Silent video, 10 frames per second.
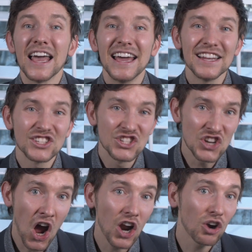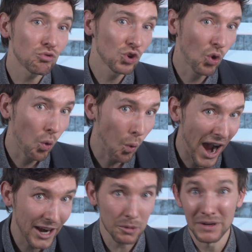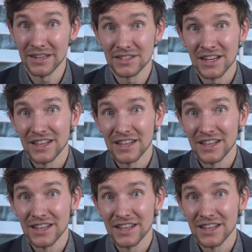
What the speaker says: It is not a requirement